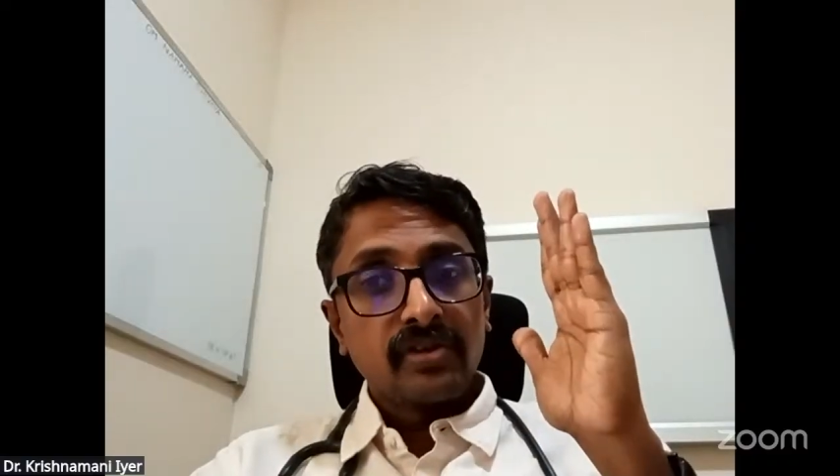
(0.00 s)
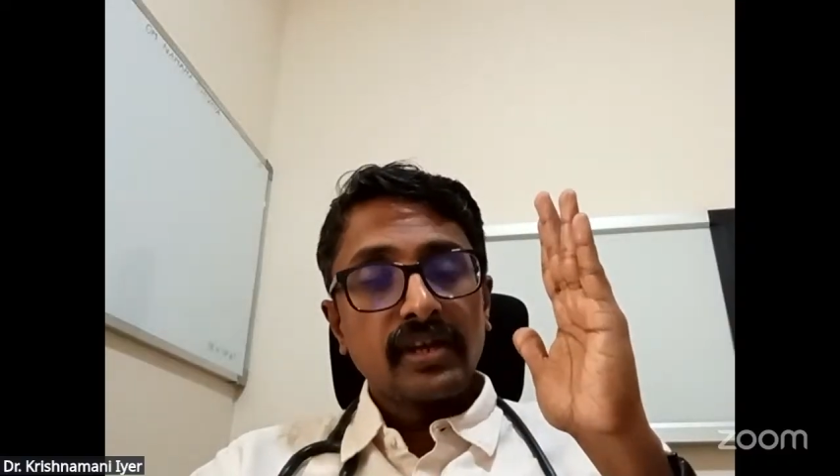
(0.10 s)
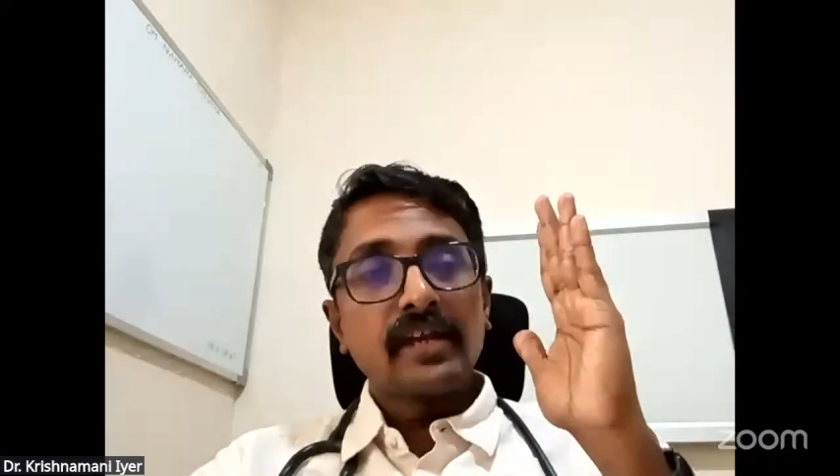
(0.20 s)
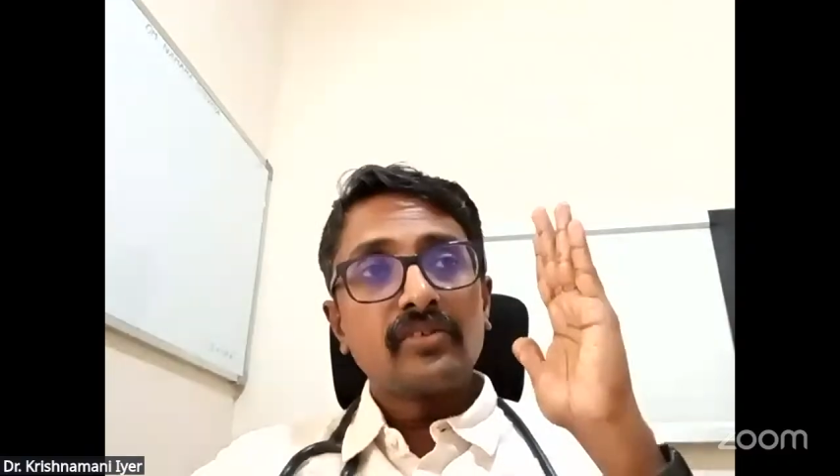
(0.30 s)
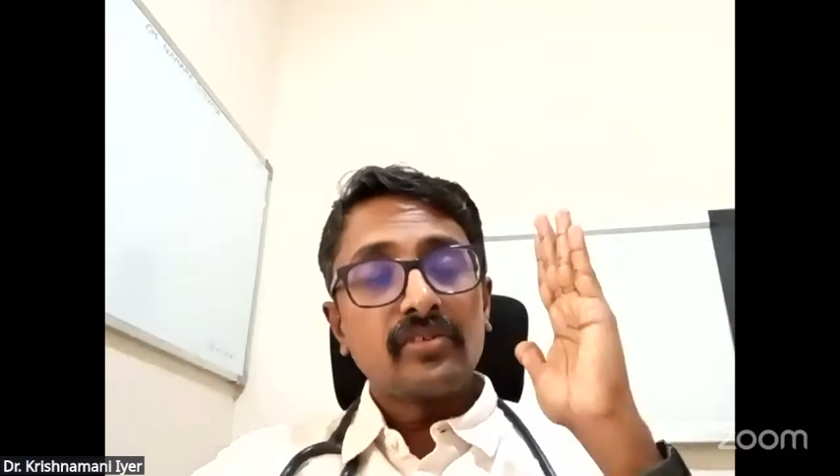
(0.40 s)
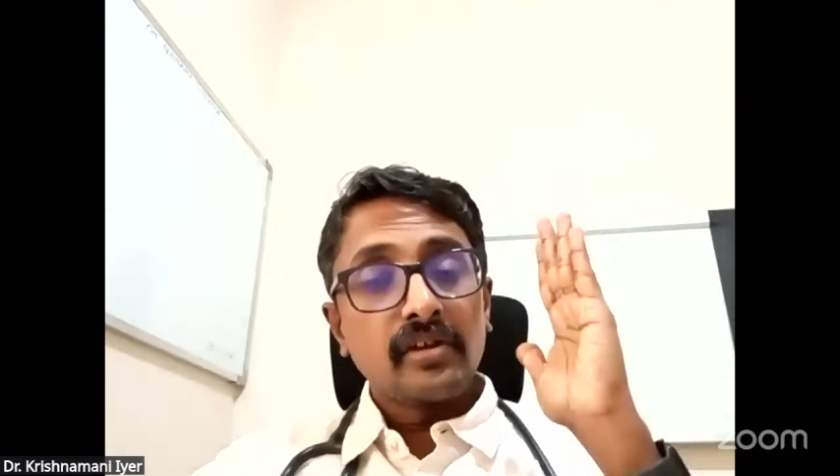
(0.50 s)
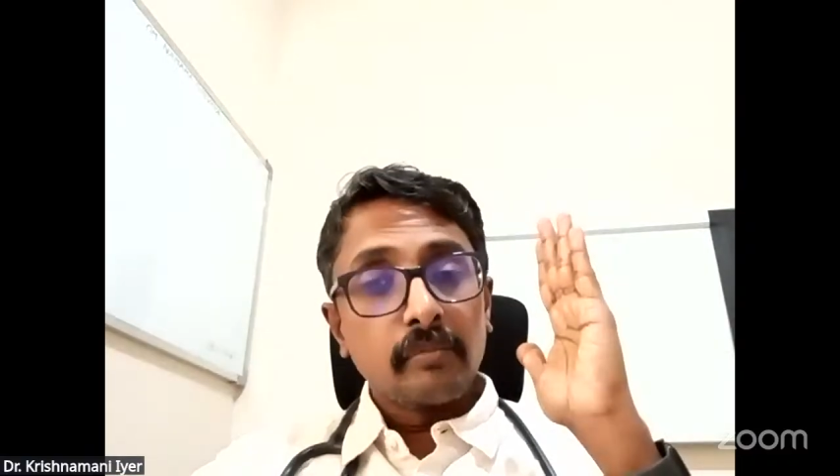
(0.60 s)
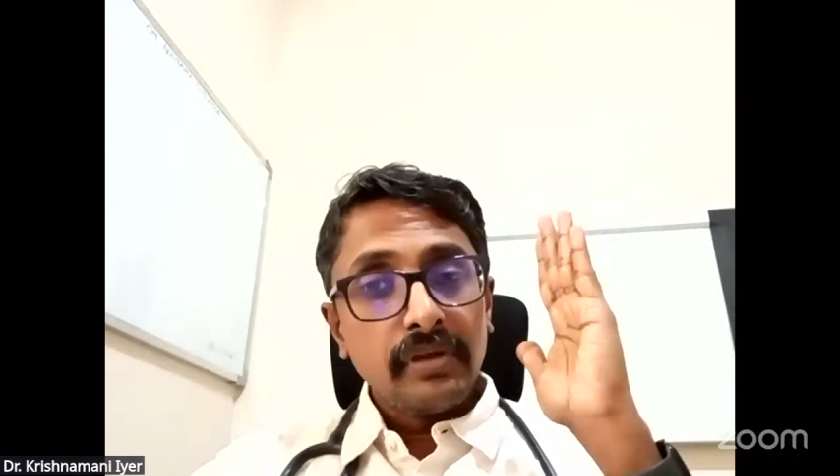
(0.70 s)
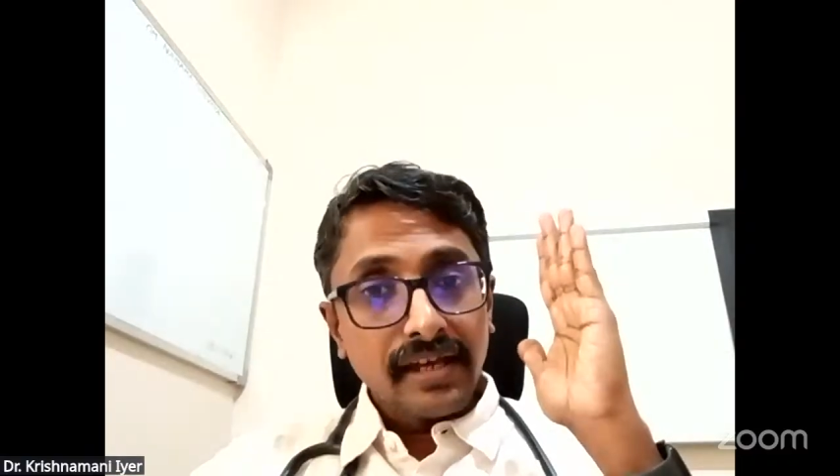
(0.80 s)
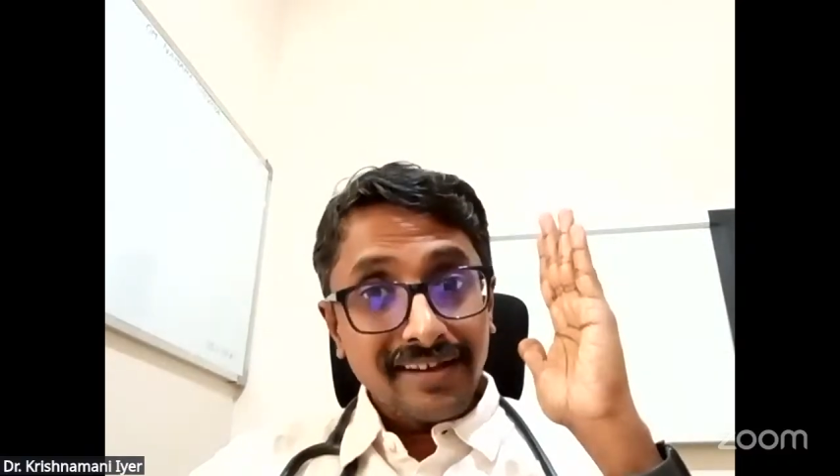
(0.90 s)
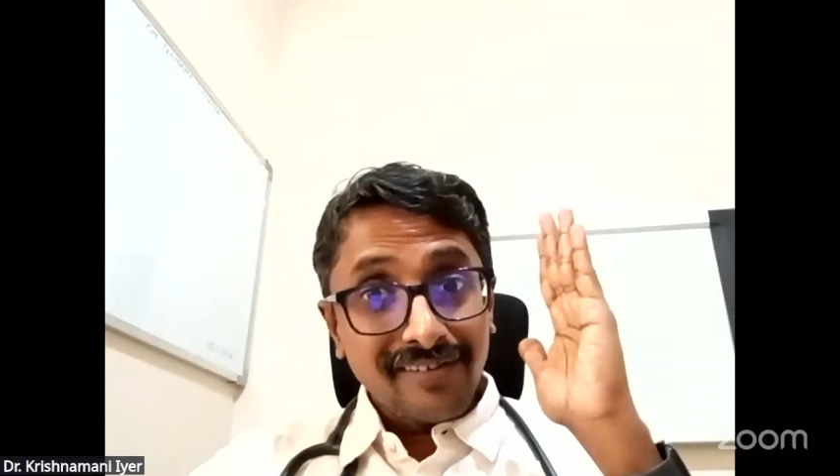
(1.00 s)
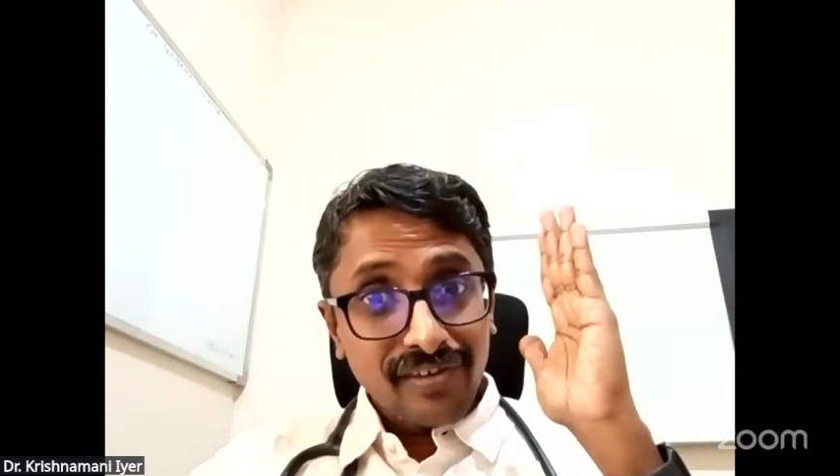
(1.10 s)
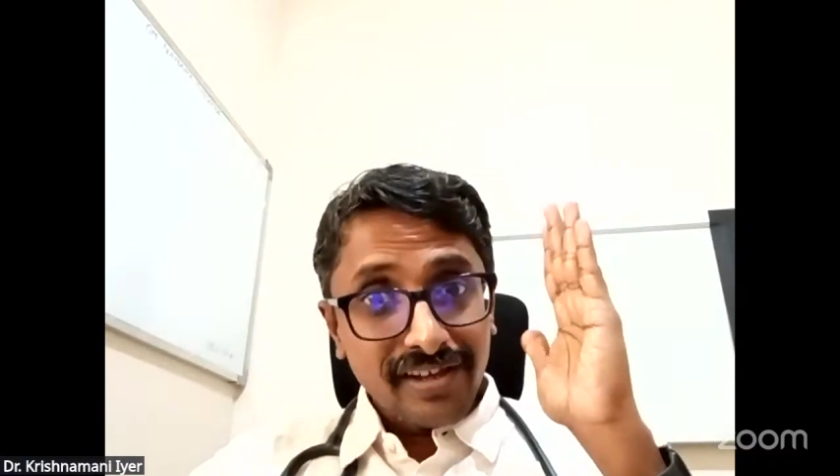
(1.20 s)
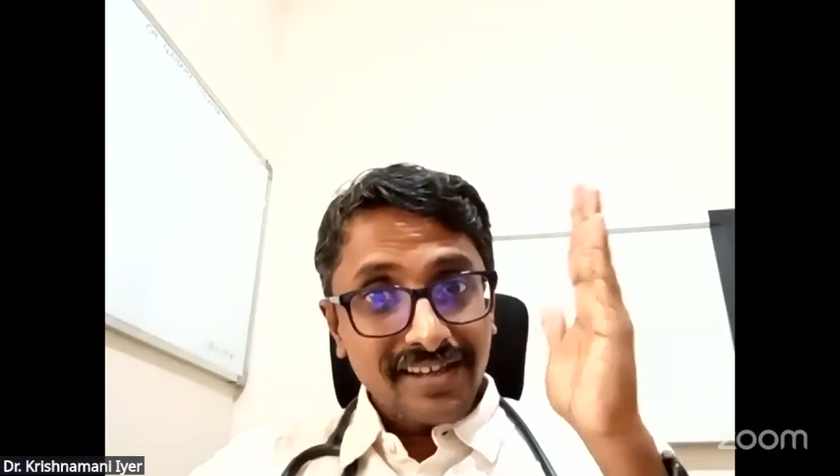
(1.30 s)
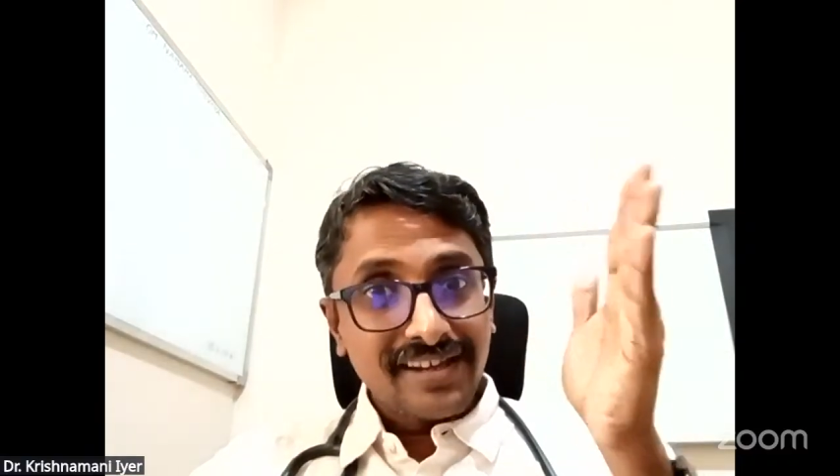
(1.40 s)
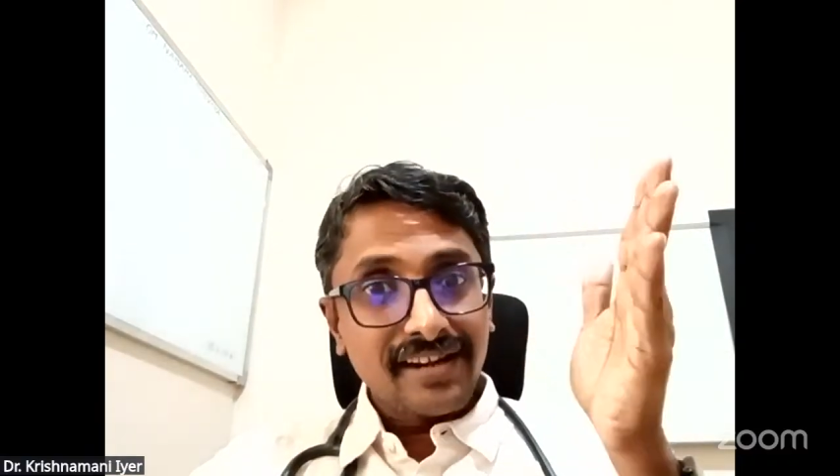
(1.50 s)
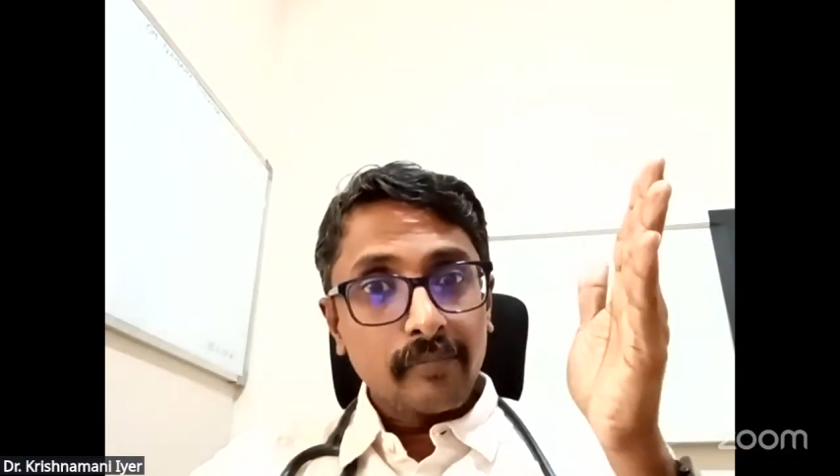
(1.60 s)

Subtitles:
cancer. Be aware.